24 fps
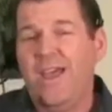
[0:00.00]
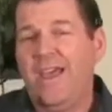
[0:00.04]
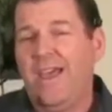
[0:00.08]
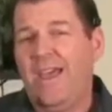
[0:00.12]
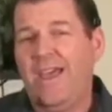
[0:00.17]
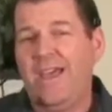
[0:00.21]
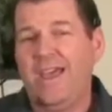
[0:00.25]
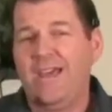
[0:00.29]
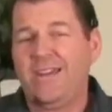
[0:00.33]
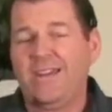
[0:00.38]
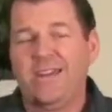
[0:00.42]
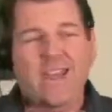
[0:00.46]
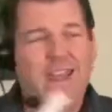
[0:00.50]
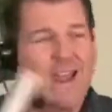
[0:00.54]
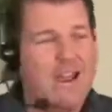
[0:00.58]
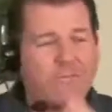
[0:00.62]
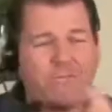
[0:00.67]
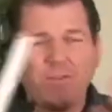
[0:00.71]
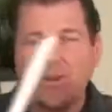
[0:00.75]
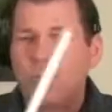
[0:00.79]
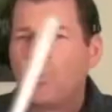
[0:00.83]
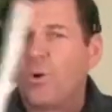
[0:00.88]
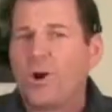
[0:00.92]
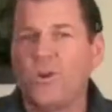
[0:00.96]
And
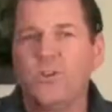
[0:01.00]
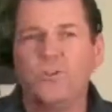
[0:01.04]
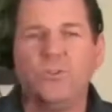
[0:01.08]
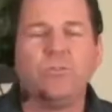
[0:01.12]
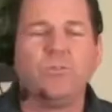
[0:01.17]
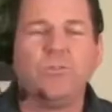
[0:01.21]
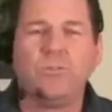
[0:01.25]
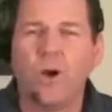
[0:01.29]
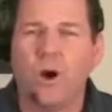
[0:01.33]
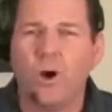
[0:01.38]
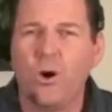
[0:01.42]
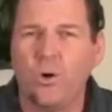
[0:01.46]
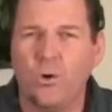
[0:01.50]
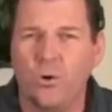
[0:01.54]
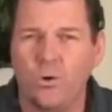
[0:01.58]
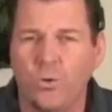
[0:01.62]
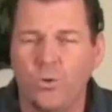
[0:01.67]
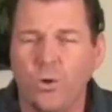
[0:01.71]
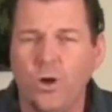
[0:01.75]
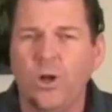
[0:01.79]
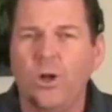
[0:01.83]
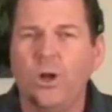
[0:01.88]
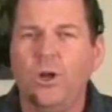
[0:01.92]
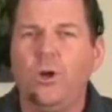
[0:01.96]
everywhere you go,
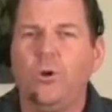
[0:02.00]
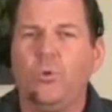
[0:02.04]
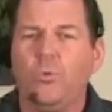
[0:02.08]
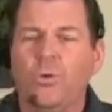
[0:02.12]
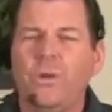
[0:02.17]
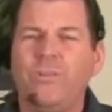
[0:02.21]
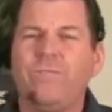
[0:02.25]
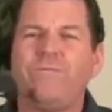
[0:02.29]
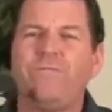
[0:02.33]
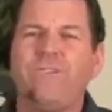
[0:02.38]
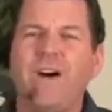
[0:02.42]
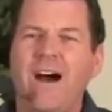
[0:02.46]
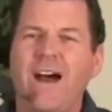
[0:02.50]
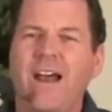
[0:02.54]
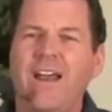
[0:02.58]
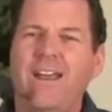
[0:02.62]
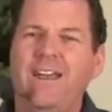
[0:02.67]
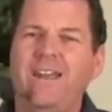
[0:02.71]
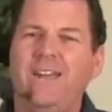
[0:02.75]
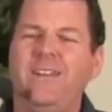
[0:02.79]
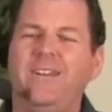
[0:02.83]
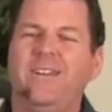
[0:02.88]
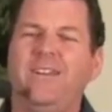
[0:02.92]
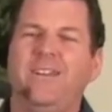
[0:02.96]
we
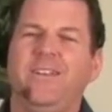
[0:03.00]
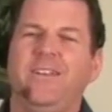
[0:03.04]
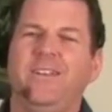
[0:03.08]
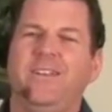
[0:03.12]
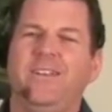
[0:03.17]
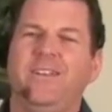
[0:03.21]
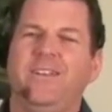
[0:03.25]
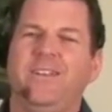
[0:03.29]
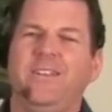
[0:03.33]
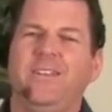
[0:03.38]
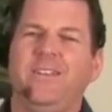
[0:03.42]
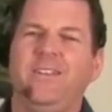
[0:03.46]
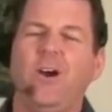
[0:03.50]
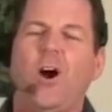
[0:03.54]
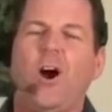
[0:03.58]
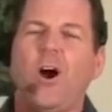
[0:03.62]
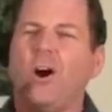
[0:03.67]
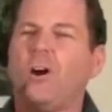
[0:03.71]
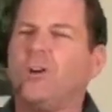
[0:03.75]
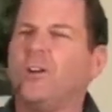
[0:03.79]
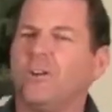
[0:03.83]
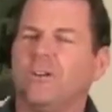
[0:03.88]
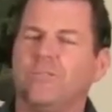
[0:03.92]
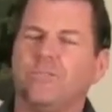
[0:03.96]
find the
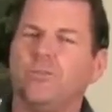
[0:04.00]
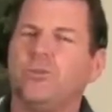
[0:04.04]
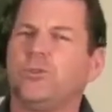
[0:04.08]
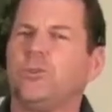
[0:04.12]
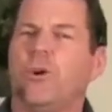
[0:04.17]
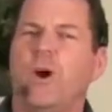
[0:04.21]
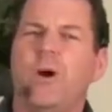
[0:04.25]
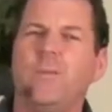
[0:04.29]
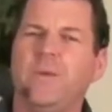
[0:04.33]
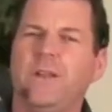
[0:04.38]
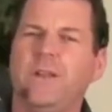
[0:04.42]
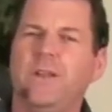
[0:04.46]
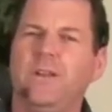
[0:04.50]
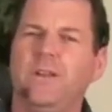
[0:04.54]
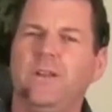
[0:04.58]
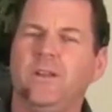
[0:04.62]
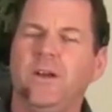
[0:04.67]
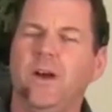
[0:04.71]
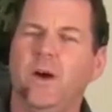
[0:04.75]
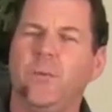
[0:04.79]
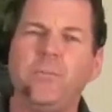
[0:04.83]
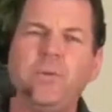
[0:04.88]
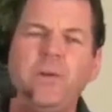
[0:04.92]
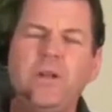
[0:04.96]
art of drumming
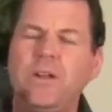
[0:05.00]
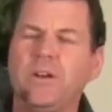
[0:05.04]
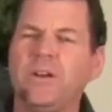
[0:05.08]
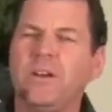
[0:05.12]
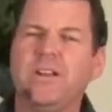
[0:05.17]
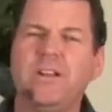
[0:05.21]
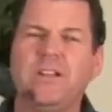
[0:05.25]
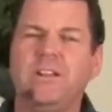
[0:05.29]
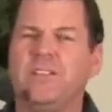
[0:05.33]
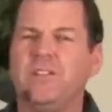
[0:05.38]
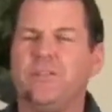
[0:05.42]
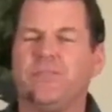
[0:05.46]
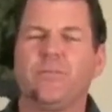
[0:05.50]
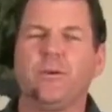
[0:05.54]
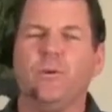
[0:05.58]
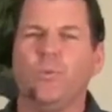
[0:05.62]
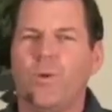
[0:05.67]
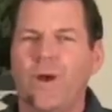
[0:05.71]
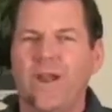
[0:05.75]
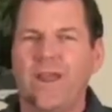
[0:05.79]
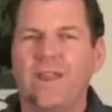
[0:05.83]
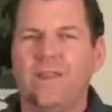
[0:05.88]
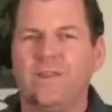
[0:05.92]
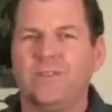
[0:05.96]
appearing in different
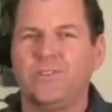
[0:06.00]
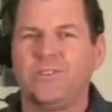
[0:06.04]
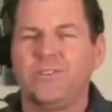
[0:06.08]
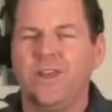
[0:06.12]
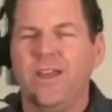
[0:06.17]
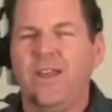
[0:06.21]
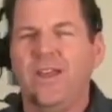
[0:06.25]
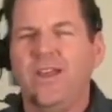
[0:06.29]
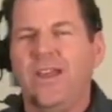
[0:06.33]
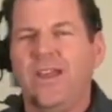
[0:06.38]
ways.